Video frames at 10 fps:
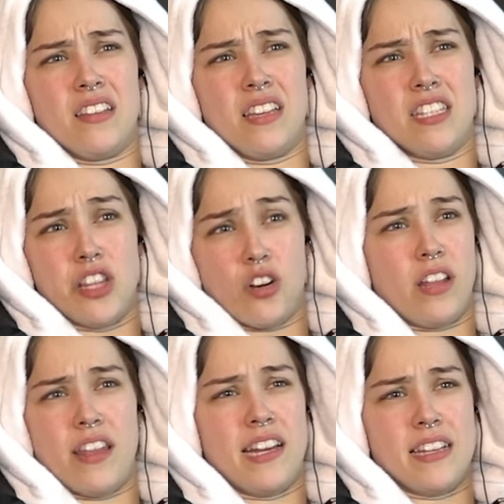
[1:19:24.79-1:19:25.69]
he's
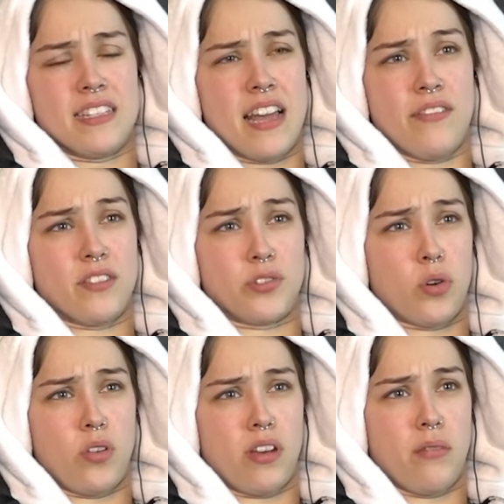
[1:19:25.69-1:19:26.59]
learning that he doesn't have
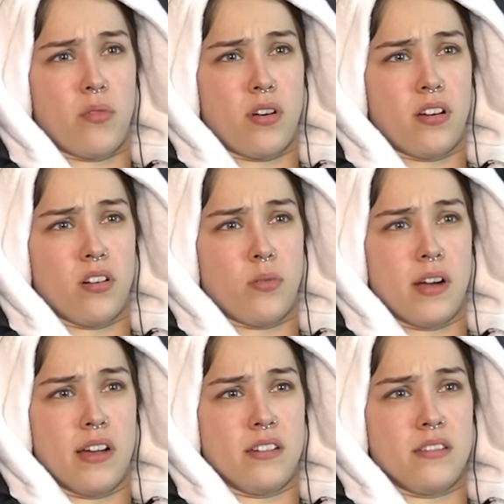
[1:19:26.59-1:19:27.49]
control anymore or
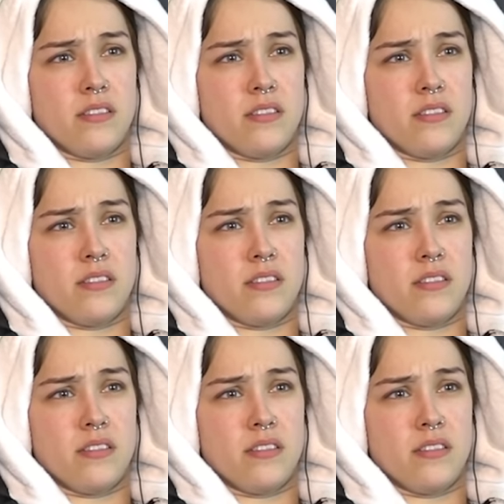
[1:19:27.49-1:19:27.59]
what?